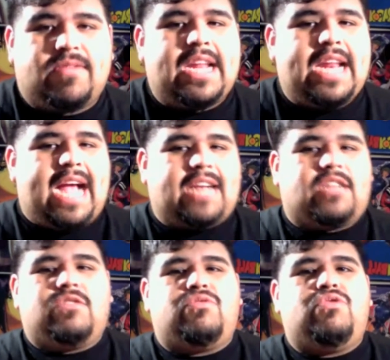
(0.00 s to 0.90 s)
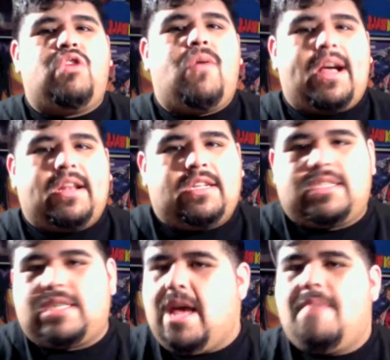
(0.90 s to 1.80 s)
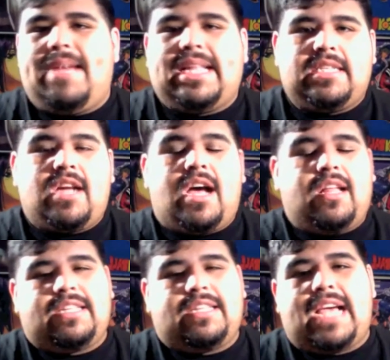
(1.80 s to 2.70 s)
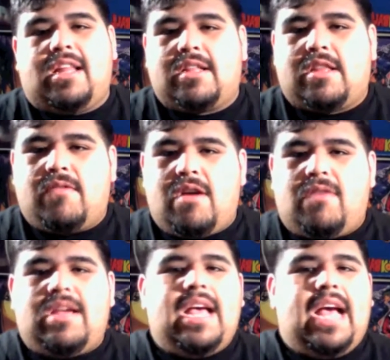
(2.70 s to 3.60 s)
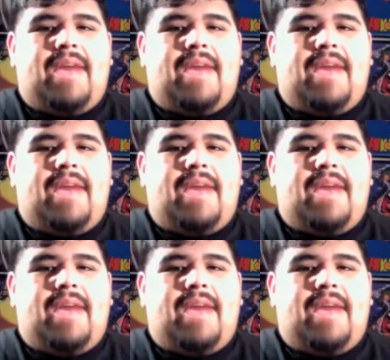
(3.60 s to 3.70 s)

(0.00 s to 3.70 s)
We're getting actors who know how to just make this dialogue their own.